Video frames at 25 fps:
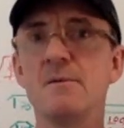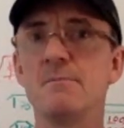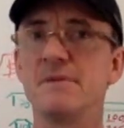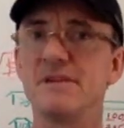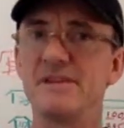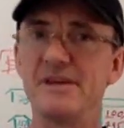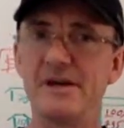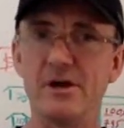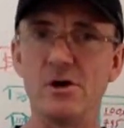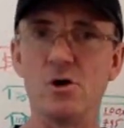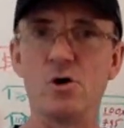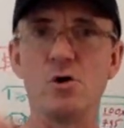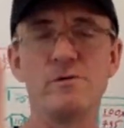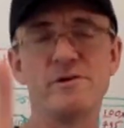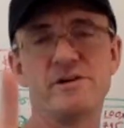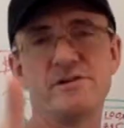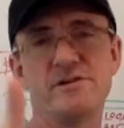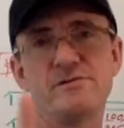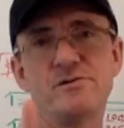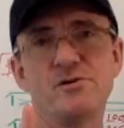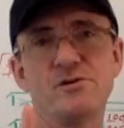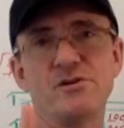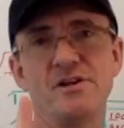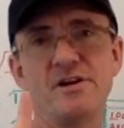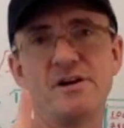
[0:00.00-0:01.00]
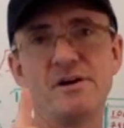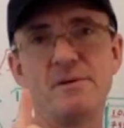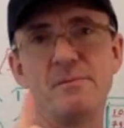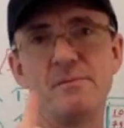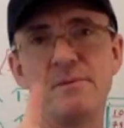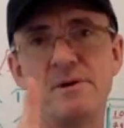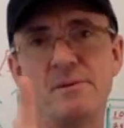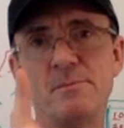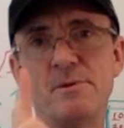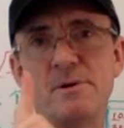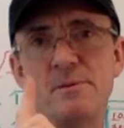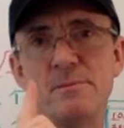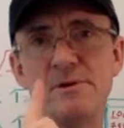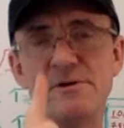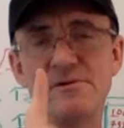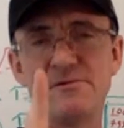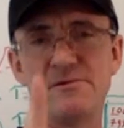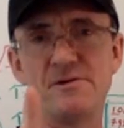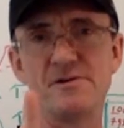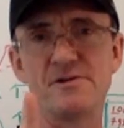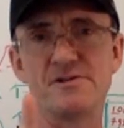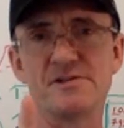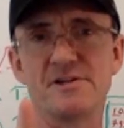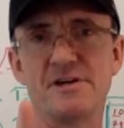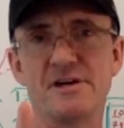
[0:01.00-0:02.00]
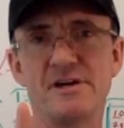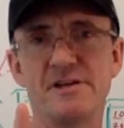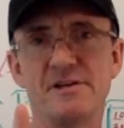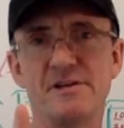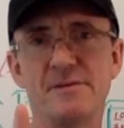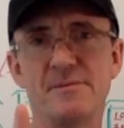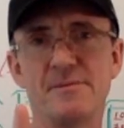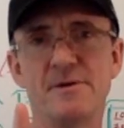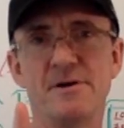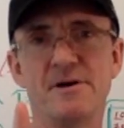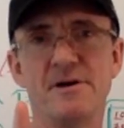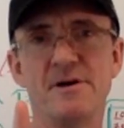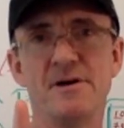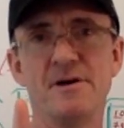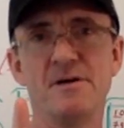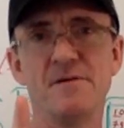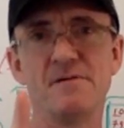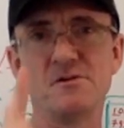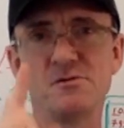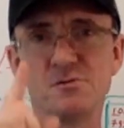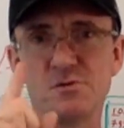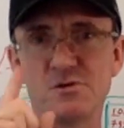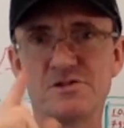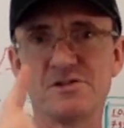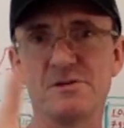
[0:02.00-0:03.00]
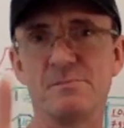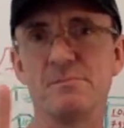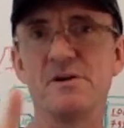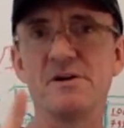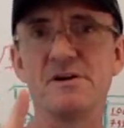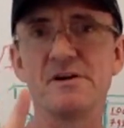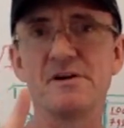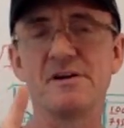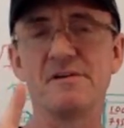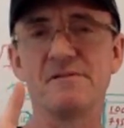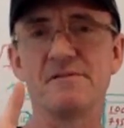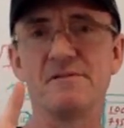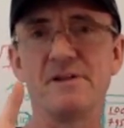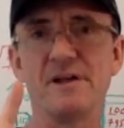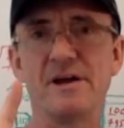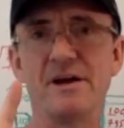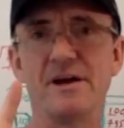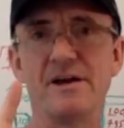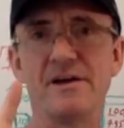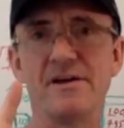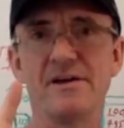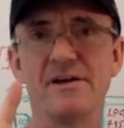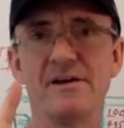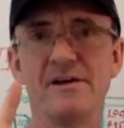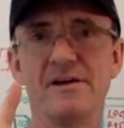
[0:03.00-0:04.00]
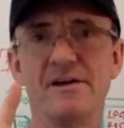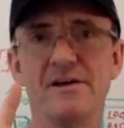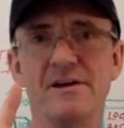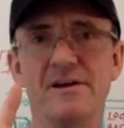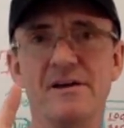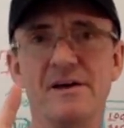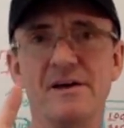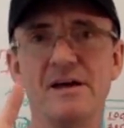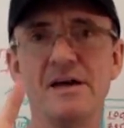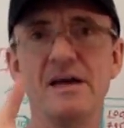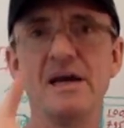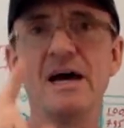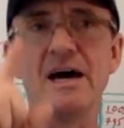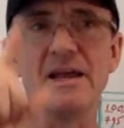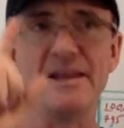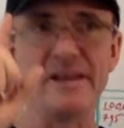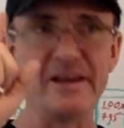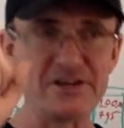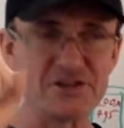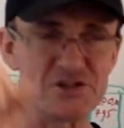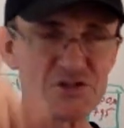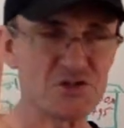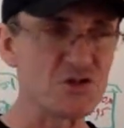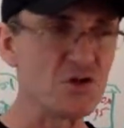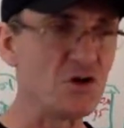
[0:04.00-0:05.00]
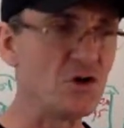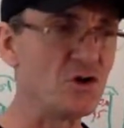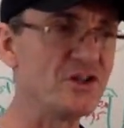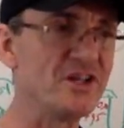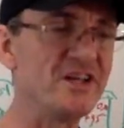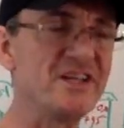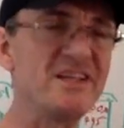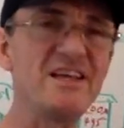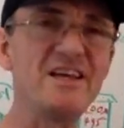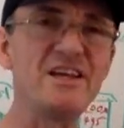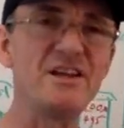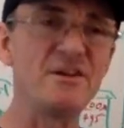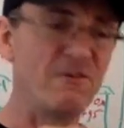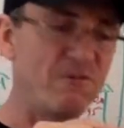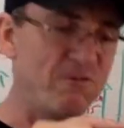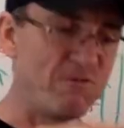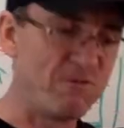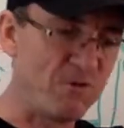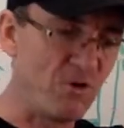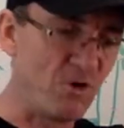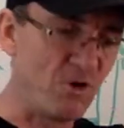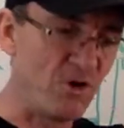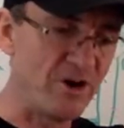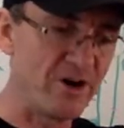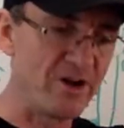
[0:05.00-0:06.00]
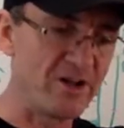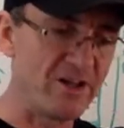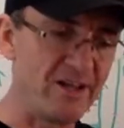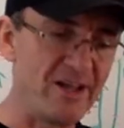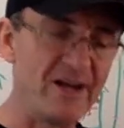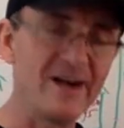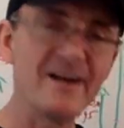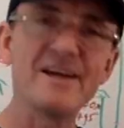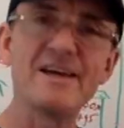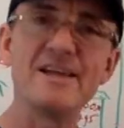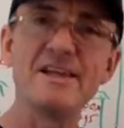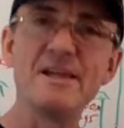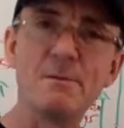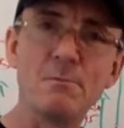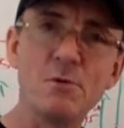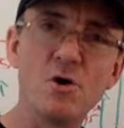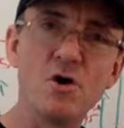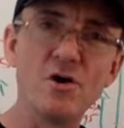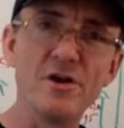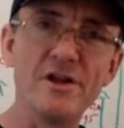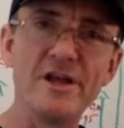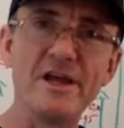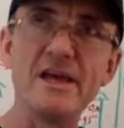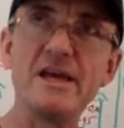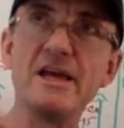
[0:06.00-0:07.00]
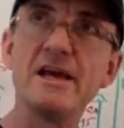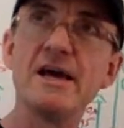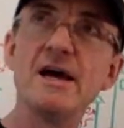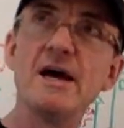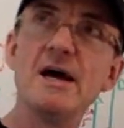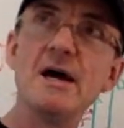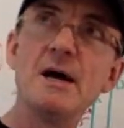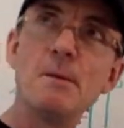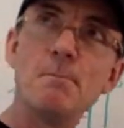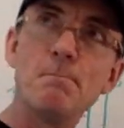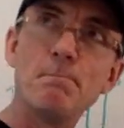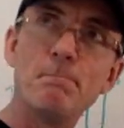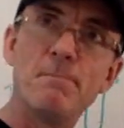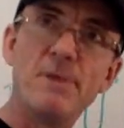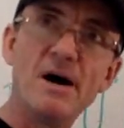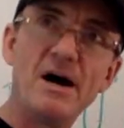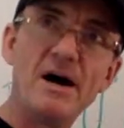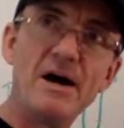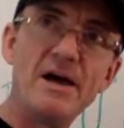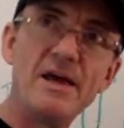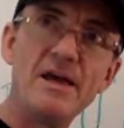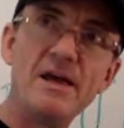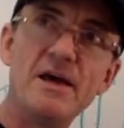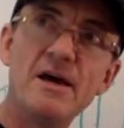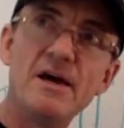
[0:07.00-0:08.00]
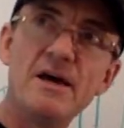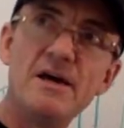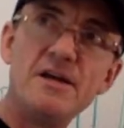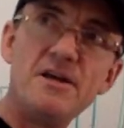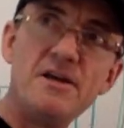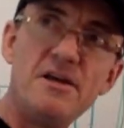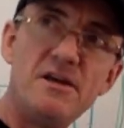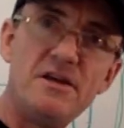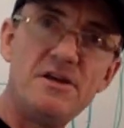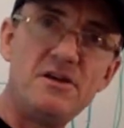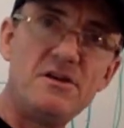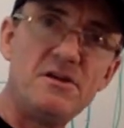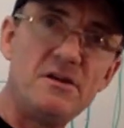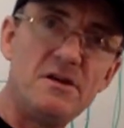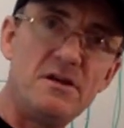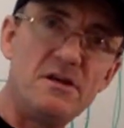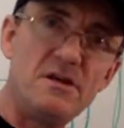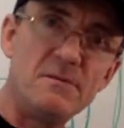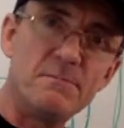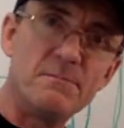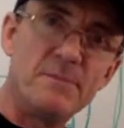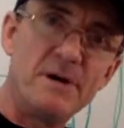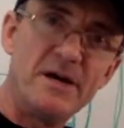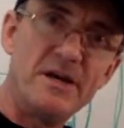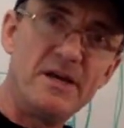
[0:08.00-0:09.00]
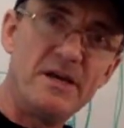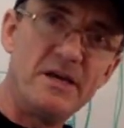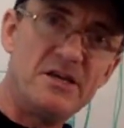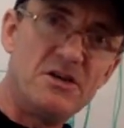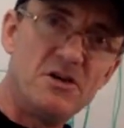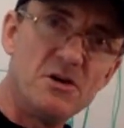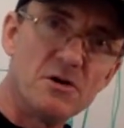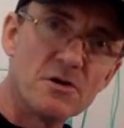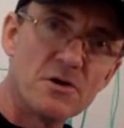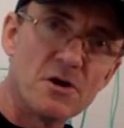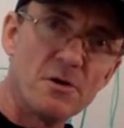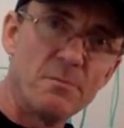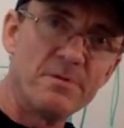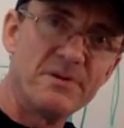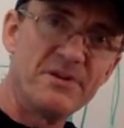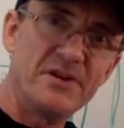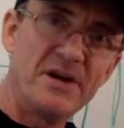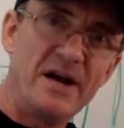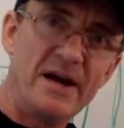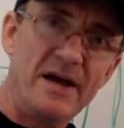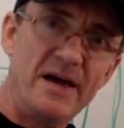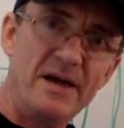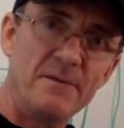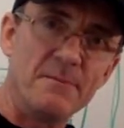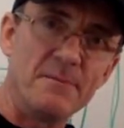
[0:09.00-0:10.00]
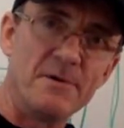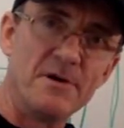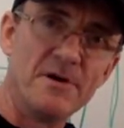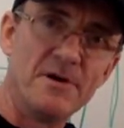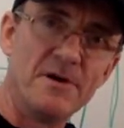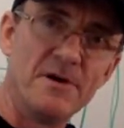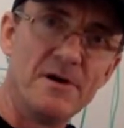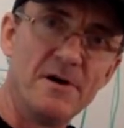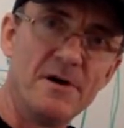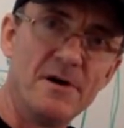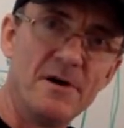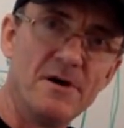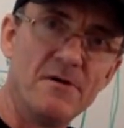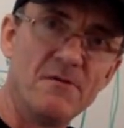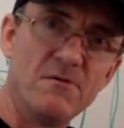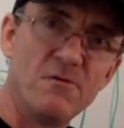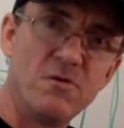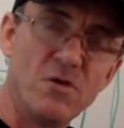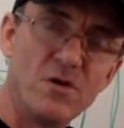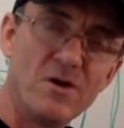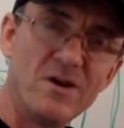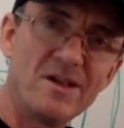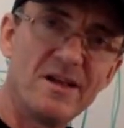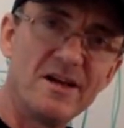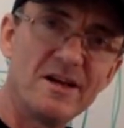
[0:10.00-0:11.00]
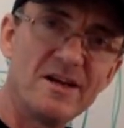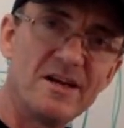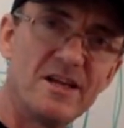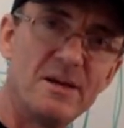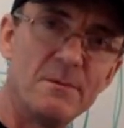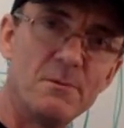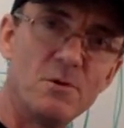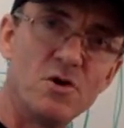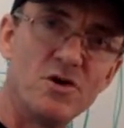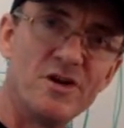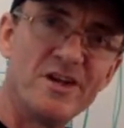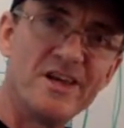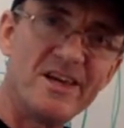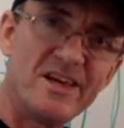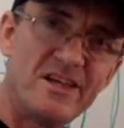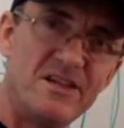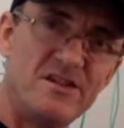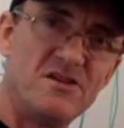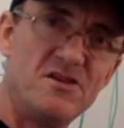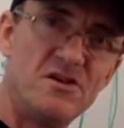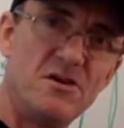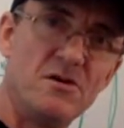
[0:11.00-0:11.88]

But I always gonna remember my first item, which was American flag. And I sold it in 4 o'clock in the morning by Europe time. 4 o'clock in the morning in